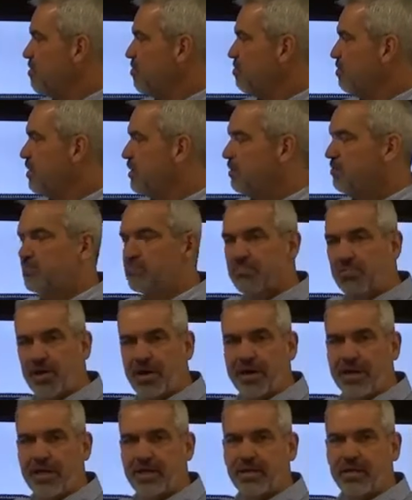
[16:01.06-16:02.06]
will
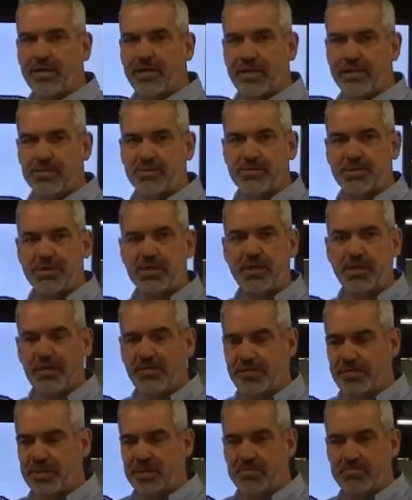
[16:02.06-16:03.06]
break as a result of
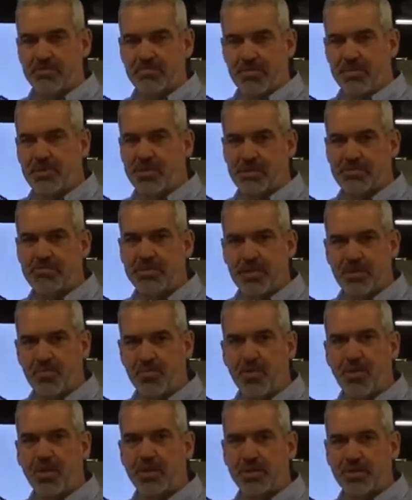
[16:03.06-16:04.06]
it just being
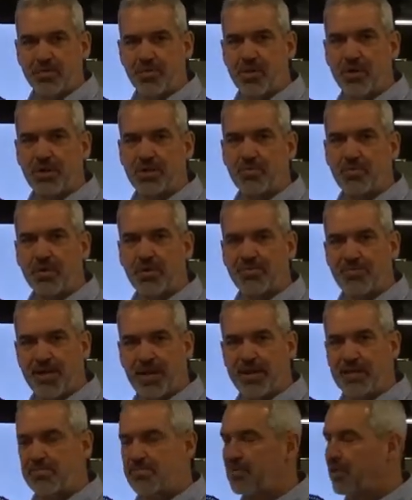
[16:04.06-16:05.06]
worked and worked and worked,
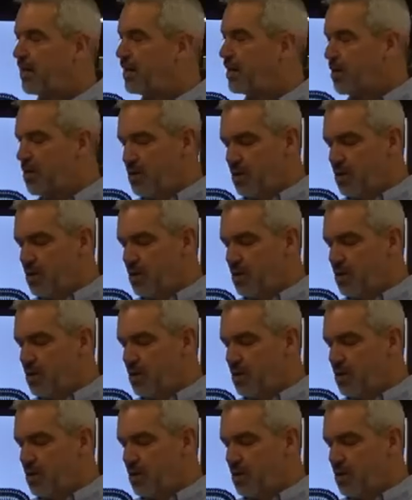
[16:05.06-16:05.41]
finally it'll break.